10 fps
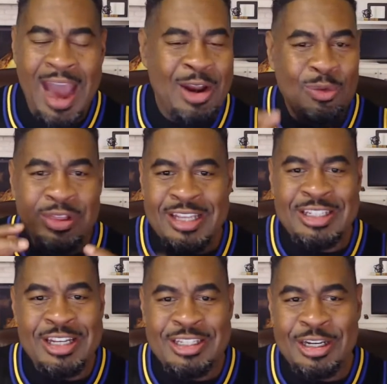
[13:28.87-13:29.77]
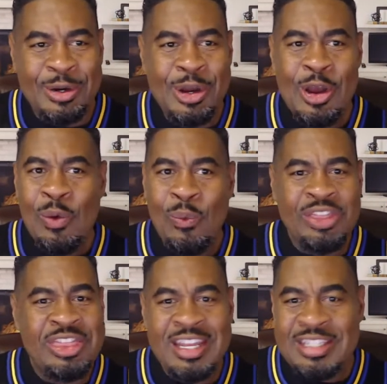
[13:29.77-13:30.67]
I don't listen to
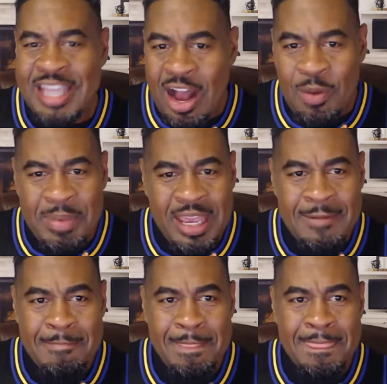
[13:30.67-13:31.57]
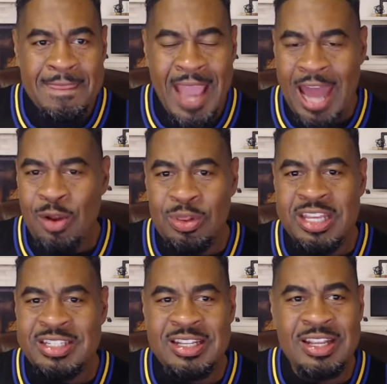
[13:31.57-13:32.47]
what they tell me. I
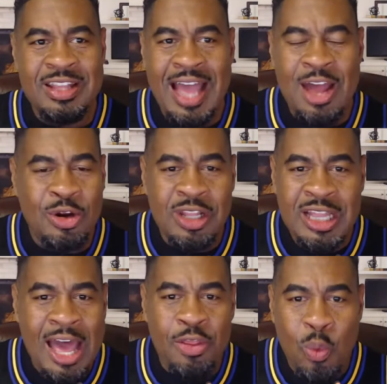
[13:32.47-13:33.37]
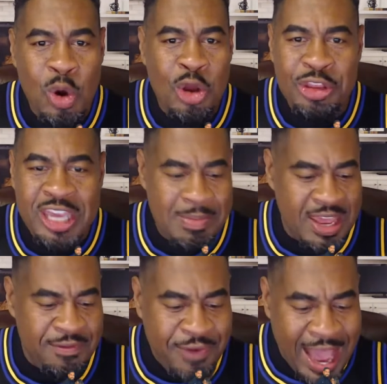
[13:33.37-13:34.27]
don't listen to, I don't allow the world to give
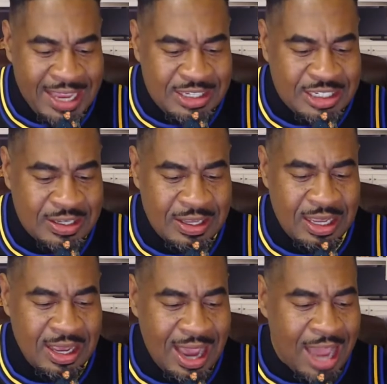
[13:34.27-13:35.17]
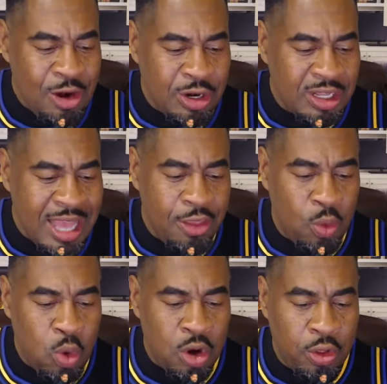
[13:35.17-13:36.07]
me advice. I don't
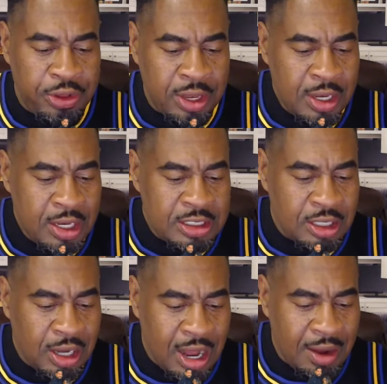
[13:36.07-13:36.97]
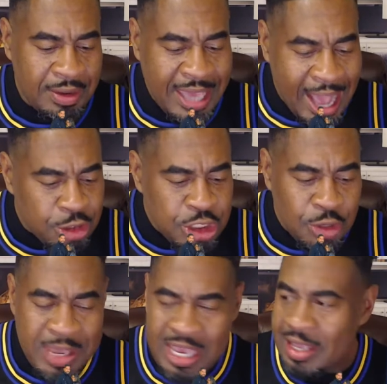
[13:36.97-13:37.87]
allow the world to
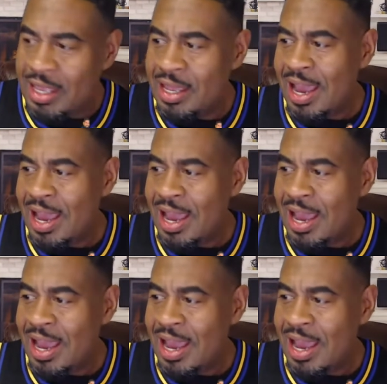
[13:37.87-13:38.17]
counsel me.